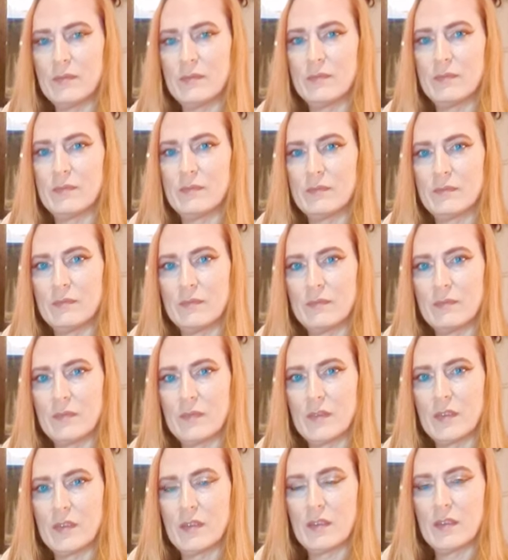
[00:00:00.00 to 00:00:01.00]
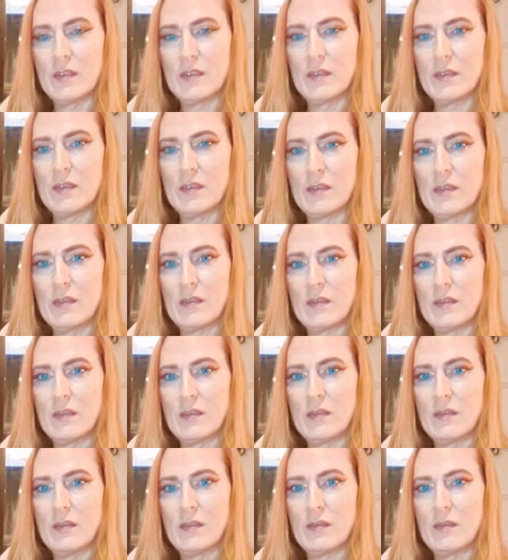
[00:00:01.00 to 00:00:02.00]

(no one is talking)